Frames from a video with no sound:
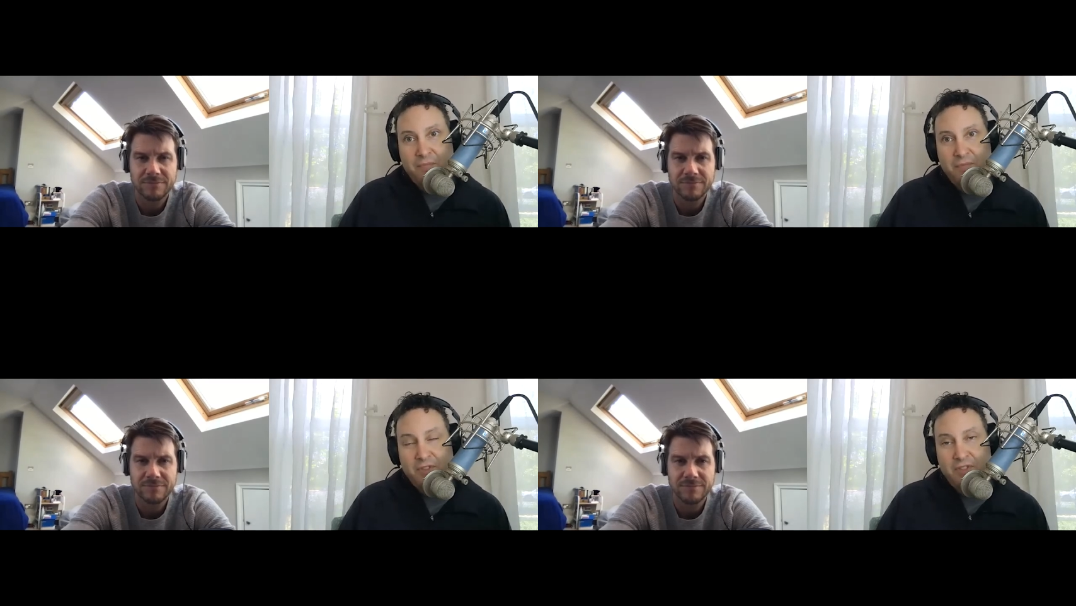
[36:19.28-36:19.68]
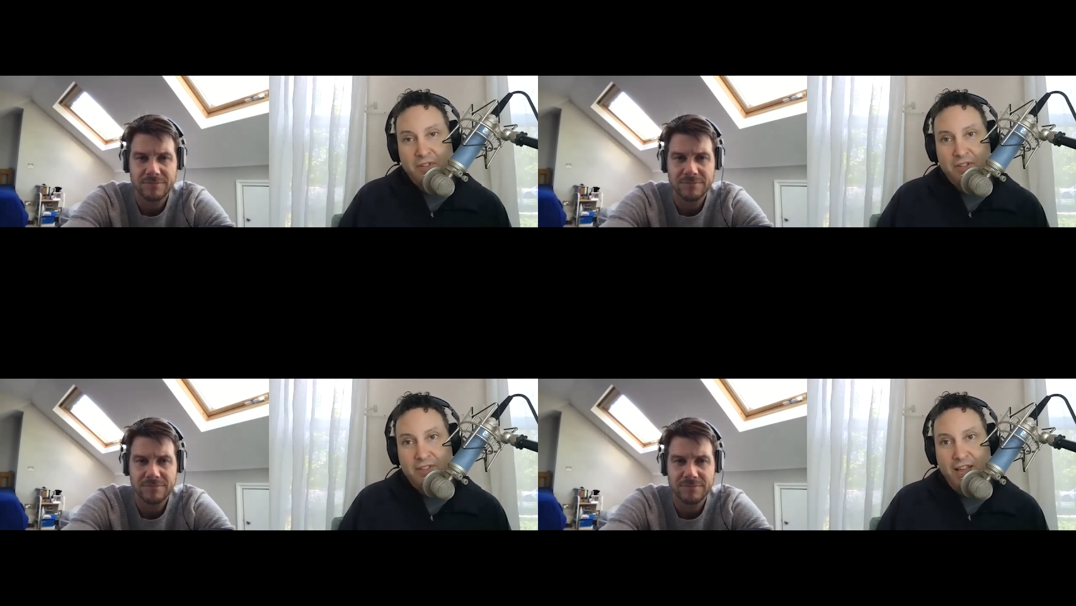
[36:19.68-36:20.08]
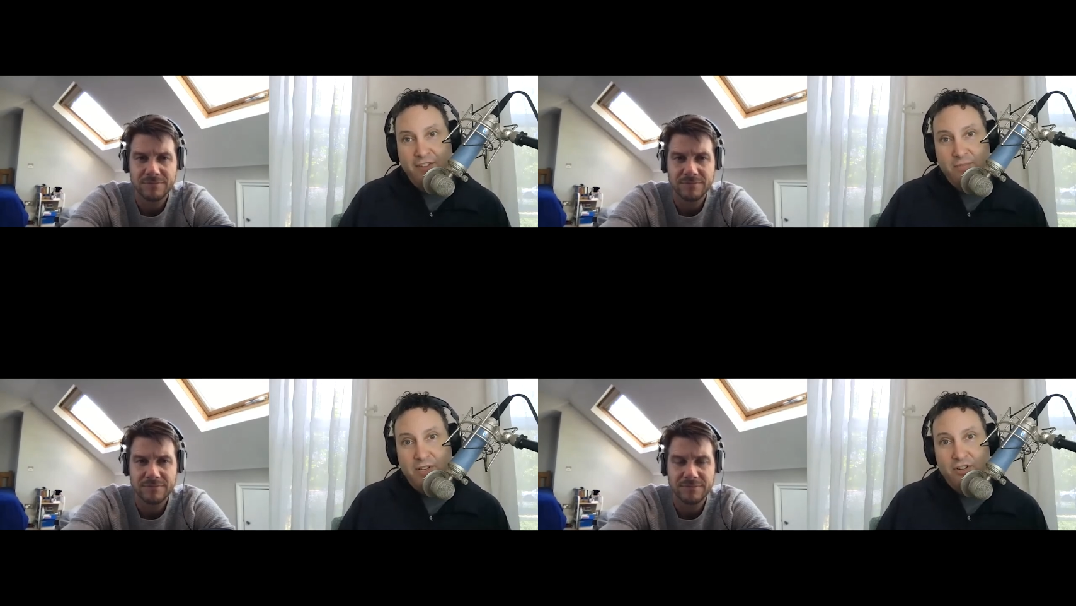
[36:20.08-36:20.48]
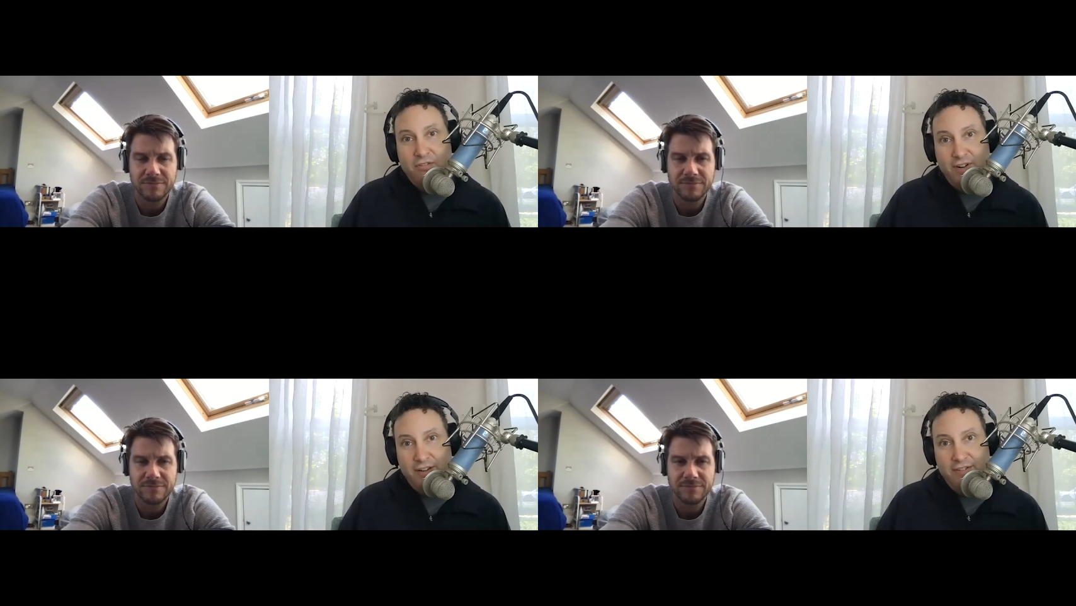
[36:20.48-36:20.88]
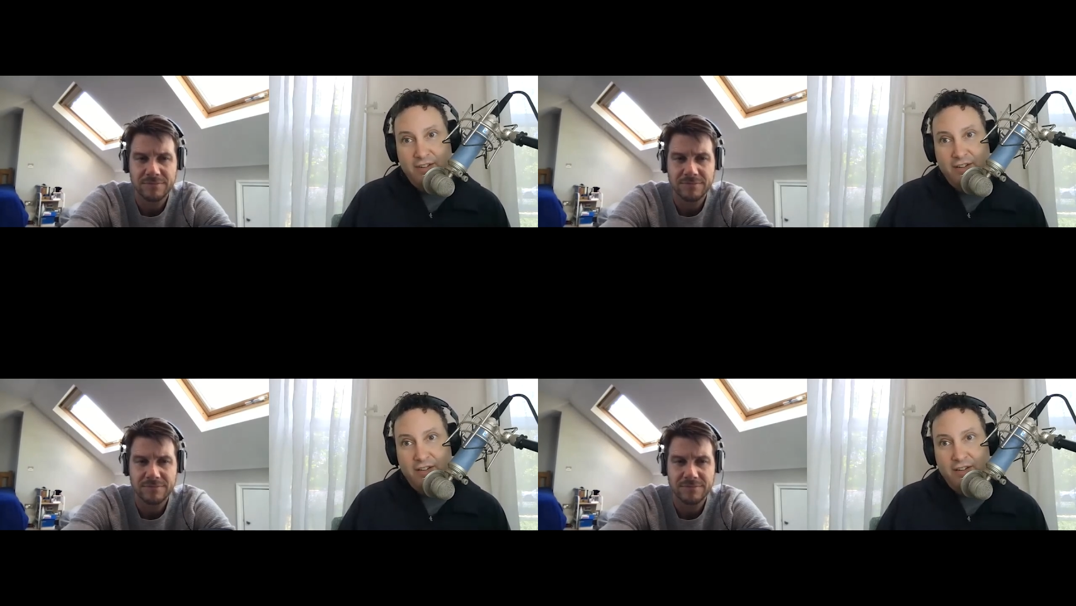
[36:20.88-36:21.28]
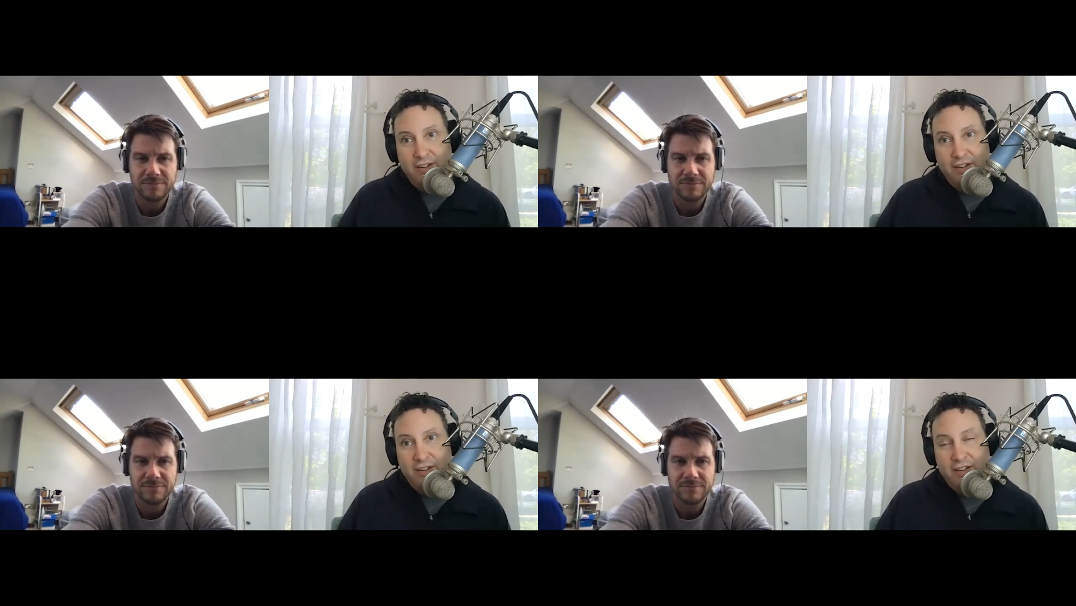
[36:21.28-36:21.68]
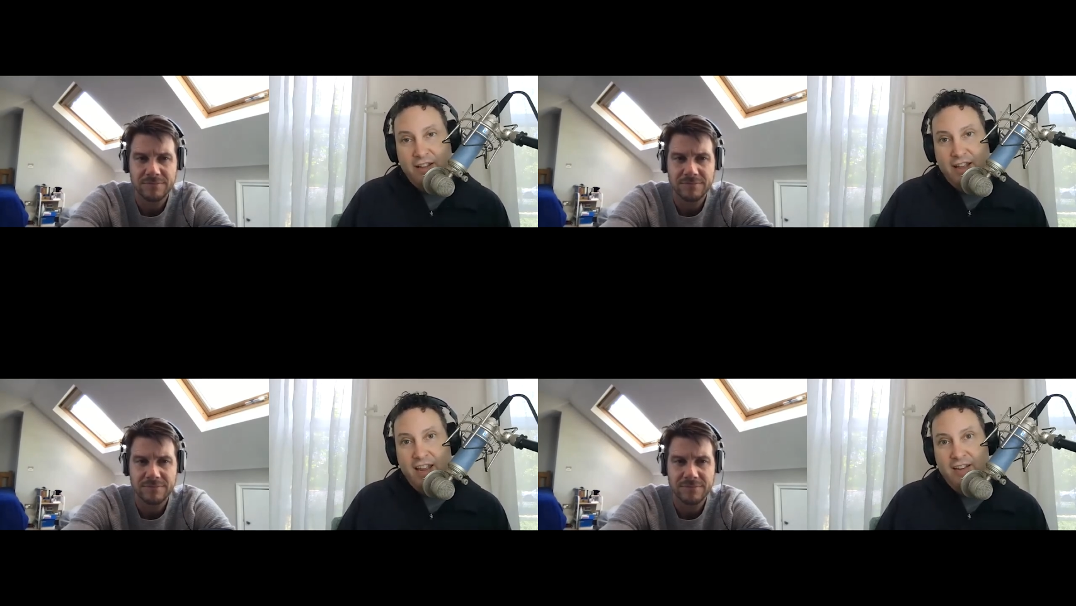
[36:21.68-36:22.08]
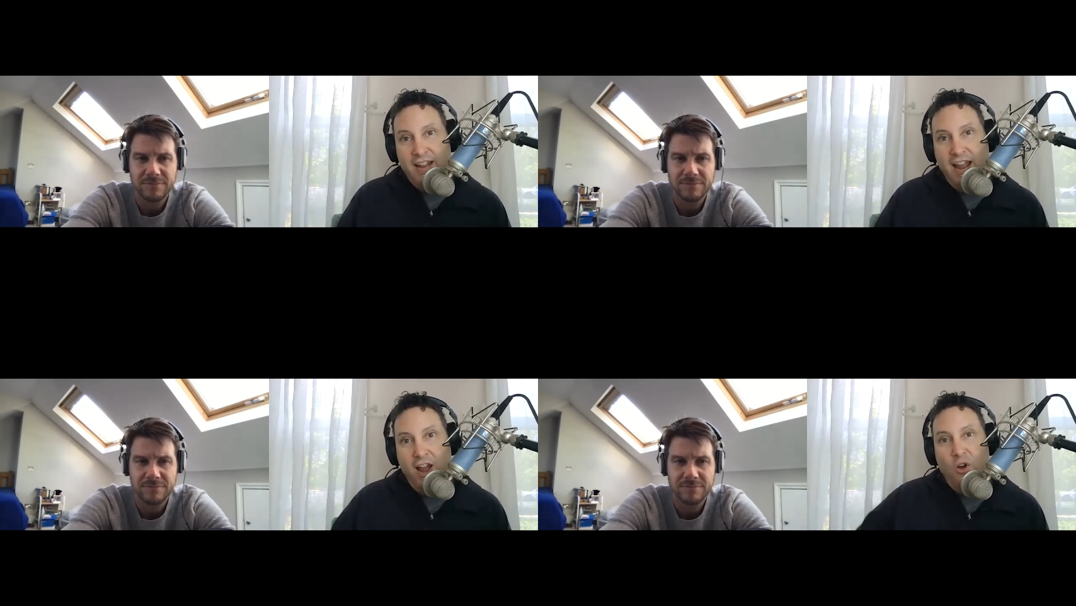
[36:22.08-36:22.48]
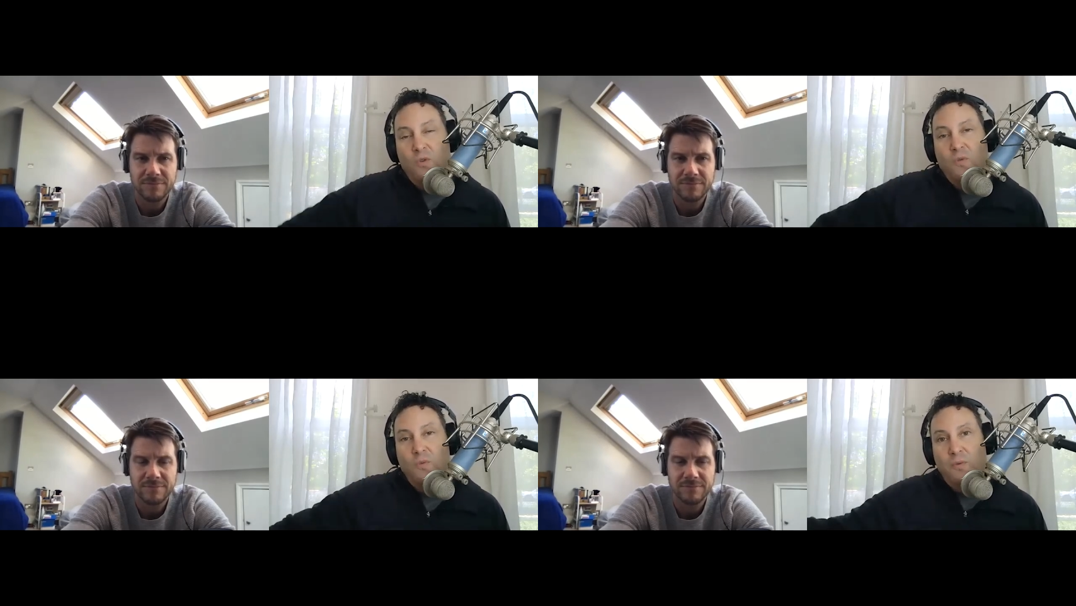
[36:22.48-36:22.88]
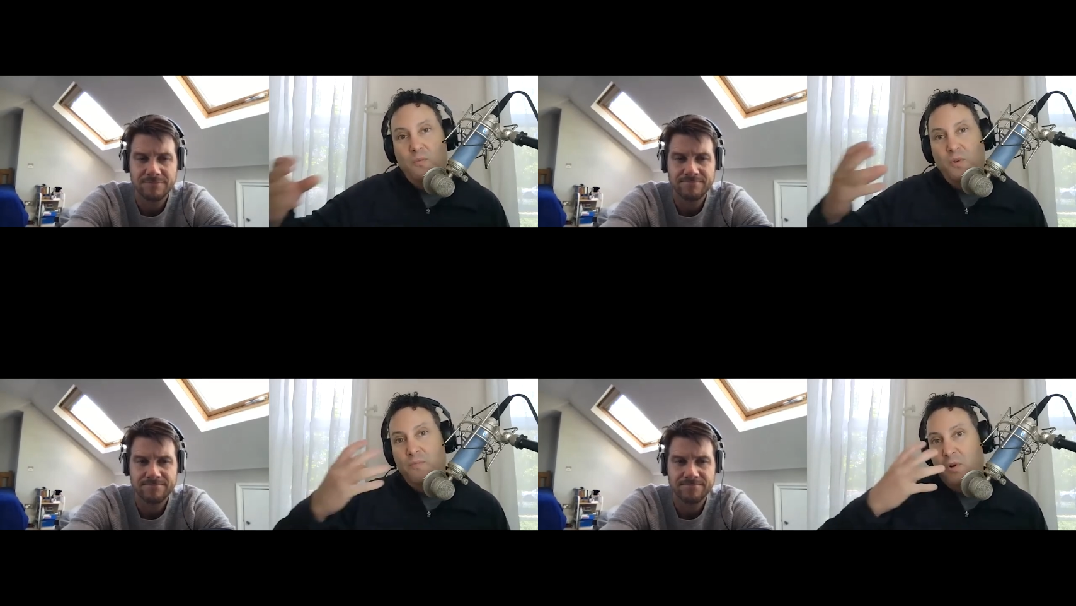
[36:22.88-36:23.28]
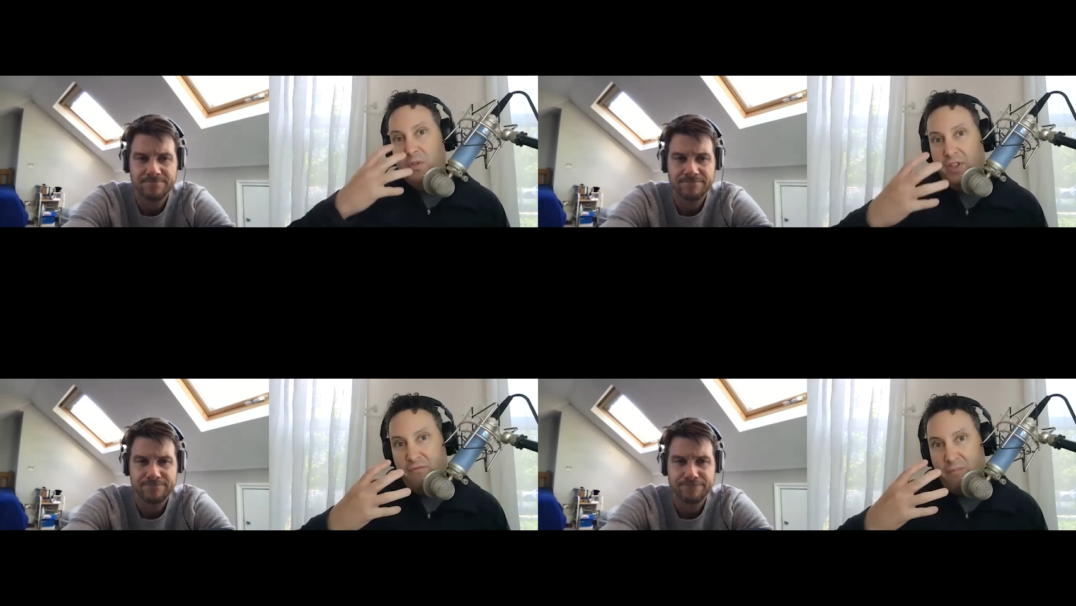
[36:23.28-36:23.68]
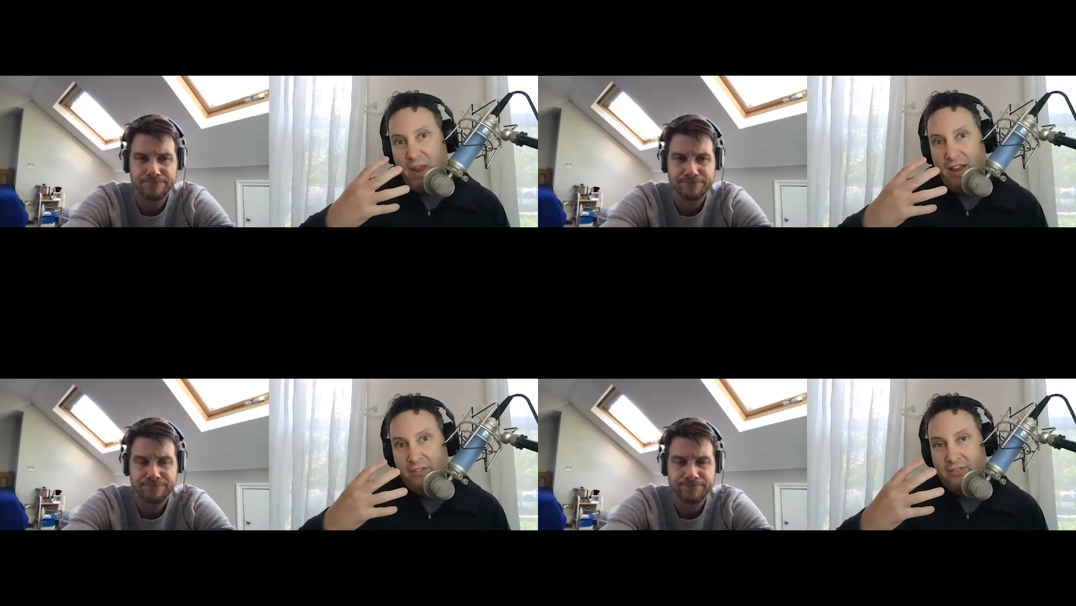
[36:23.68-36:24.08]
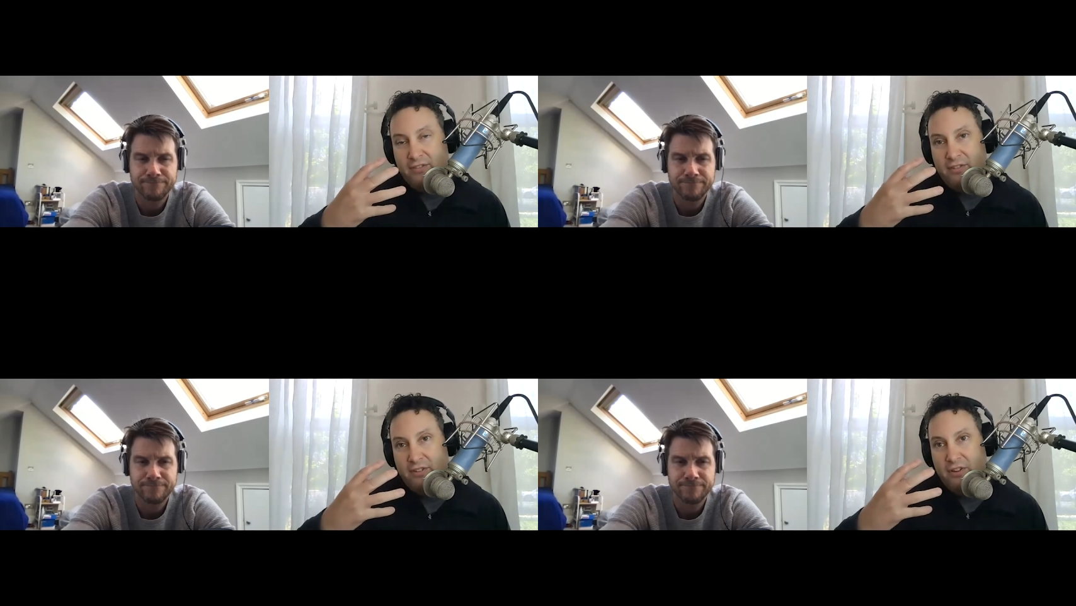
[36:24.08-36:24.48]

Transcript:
Speaker 1: Mm. That's been crazy. And now we both have masks.